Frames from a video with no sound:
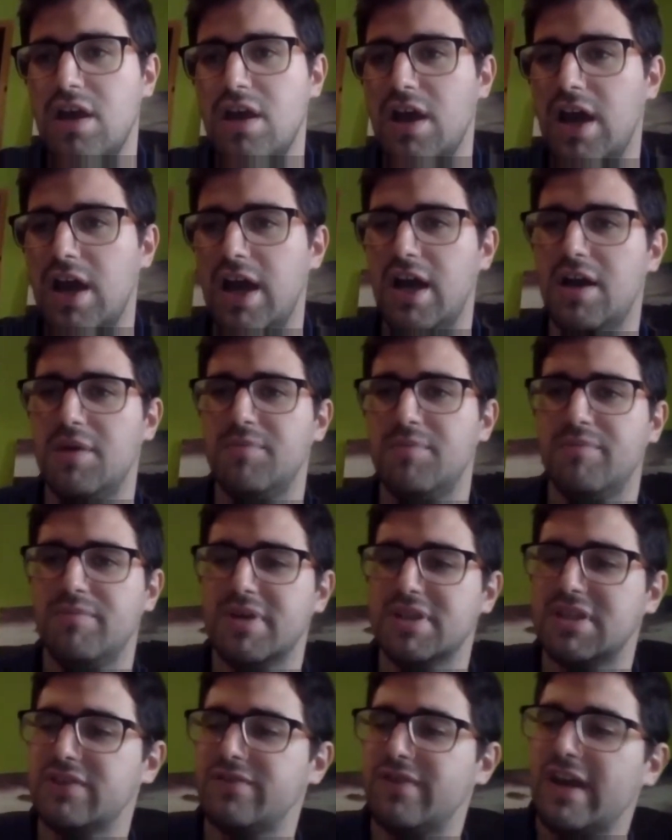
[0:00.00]

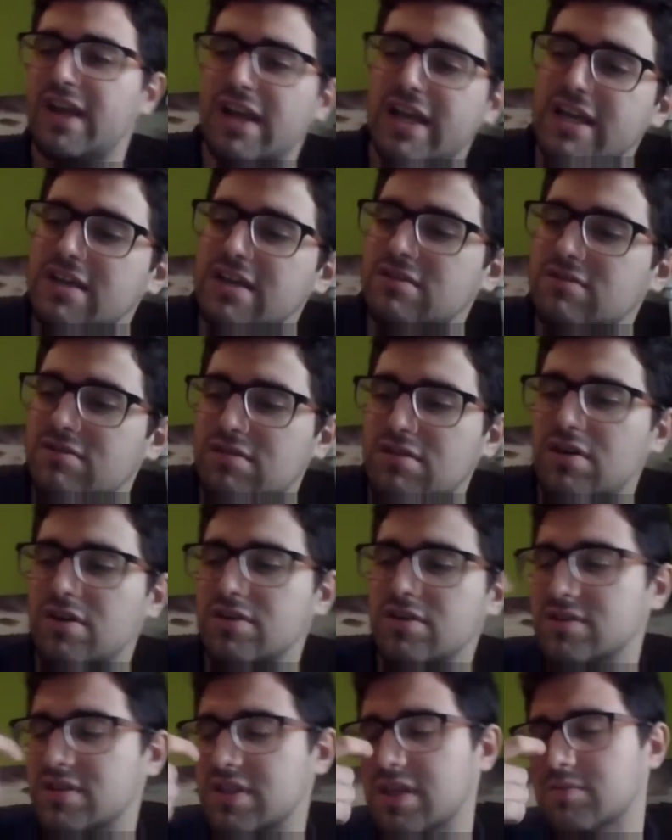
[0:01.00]
But if I lay it on the
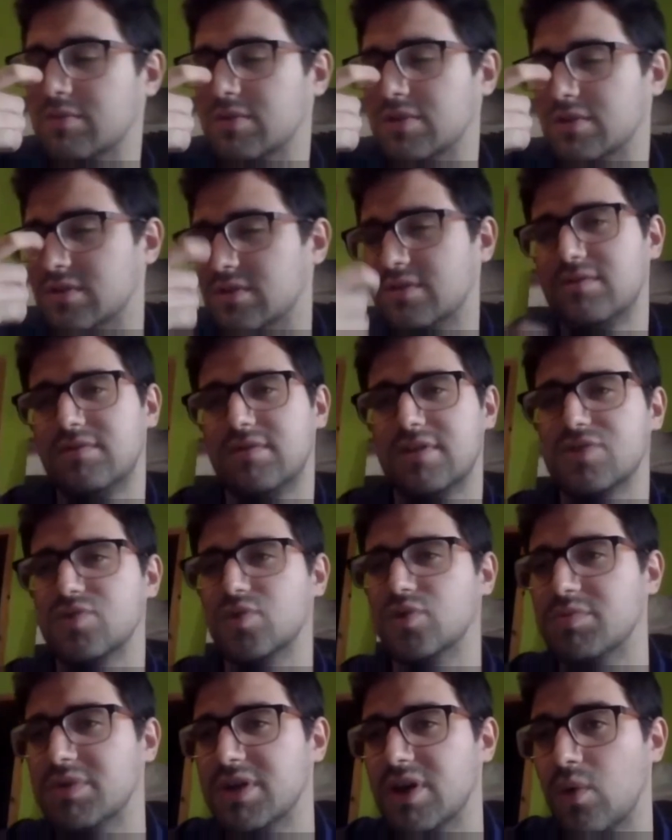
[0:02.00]
table, this would
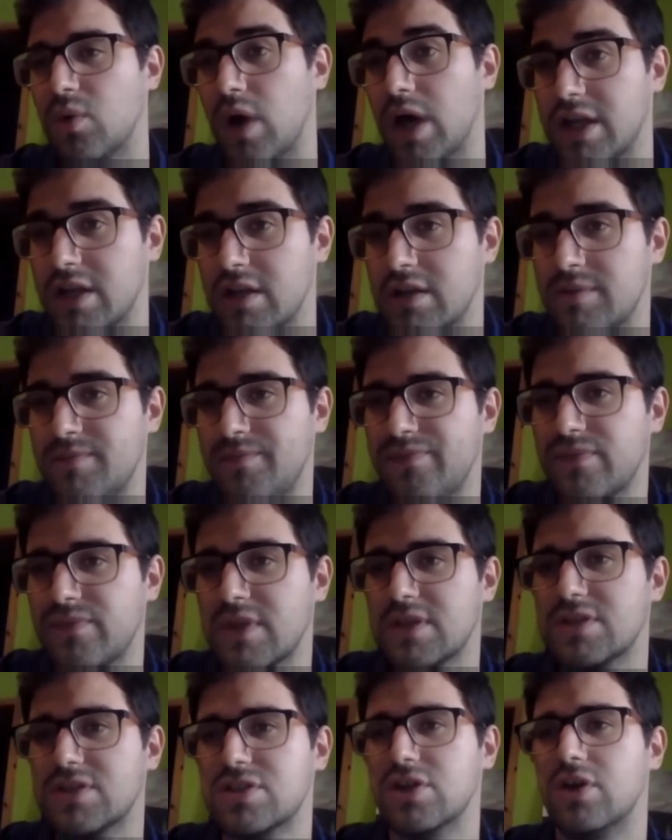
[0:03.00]
be a 1.
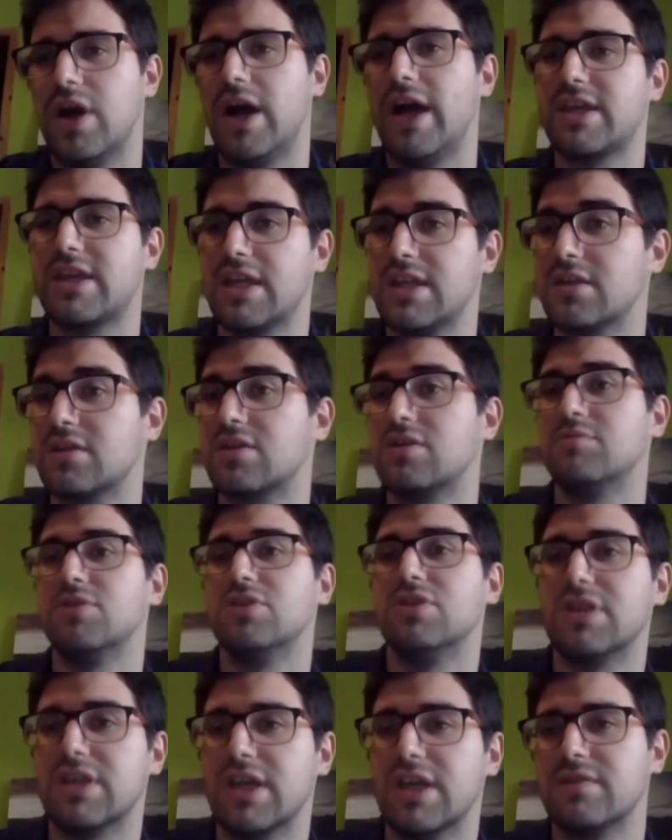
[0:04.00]
So I can
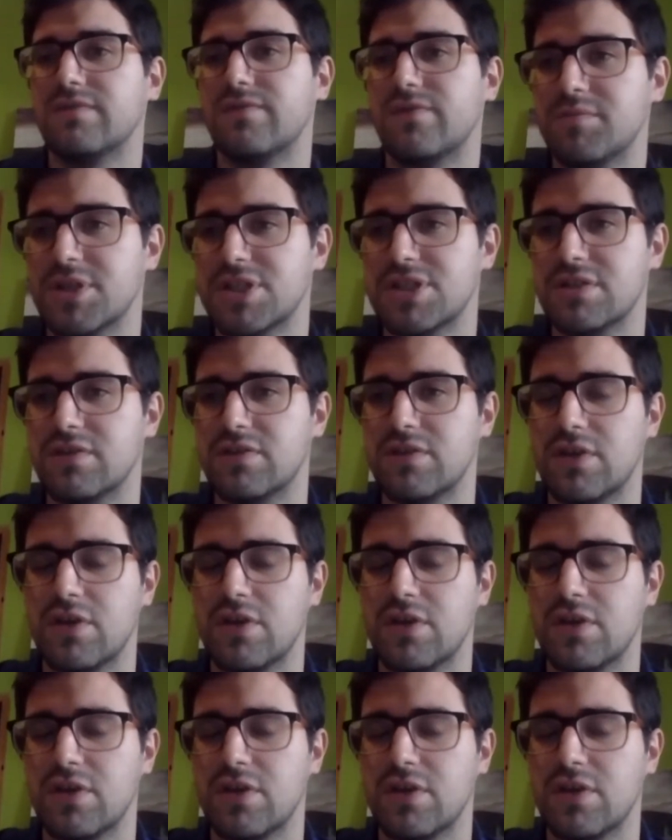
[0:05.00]
communicate information to you.